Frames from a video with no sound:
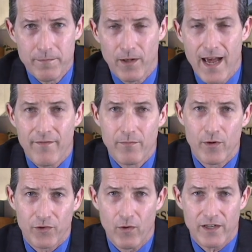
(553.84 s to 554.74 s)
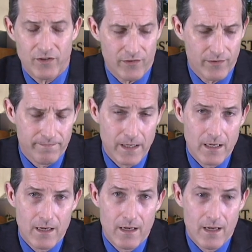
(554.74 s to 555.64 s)
people have the most questions.
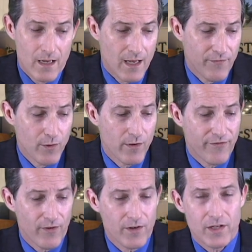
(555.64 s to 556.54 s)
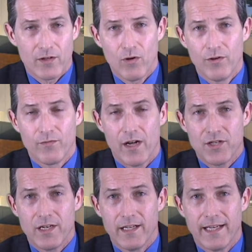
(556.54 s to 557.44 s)
If you refer to the
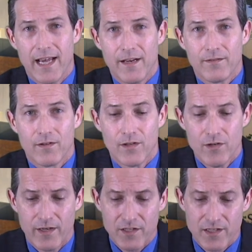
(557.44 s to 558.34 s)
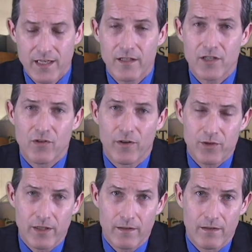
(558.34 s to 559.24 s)
goldenrod sheet again, you can see the
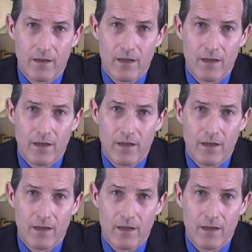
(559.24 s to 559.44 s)
description